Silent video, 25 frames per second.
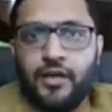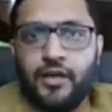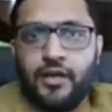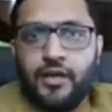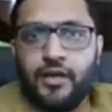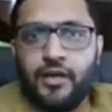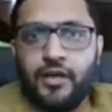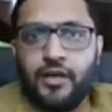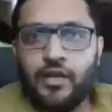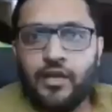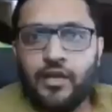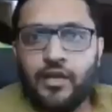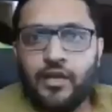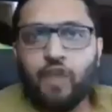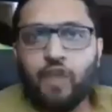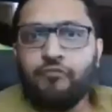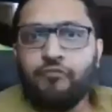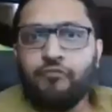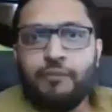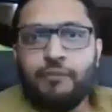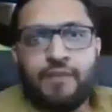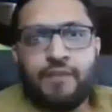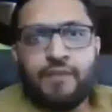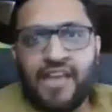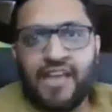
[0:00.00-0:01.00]
a lot of
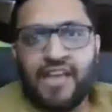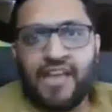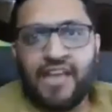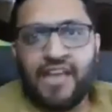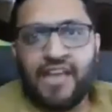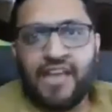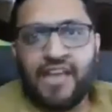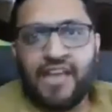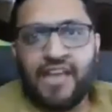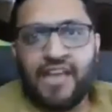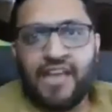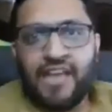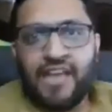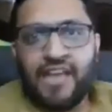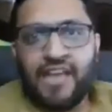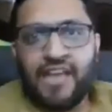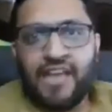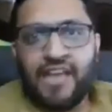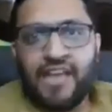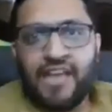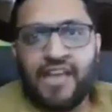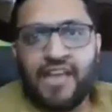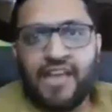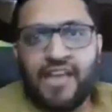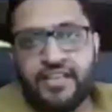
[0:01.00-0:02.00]
people ask me what
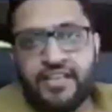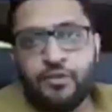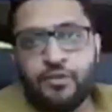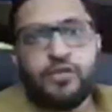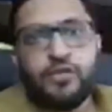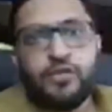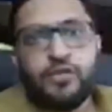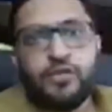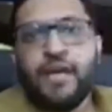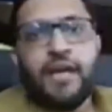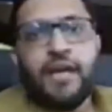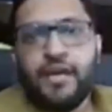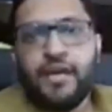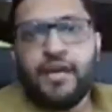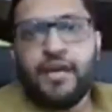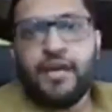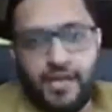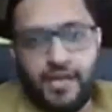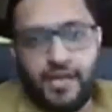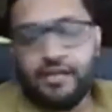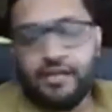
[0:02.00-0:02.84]
screeners i use i i,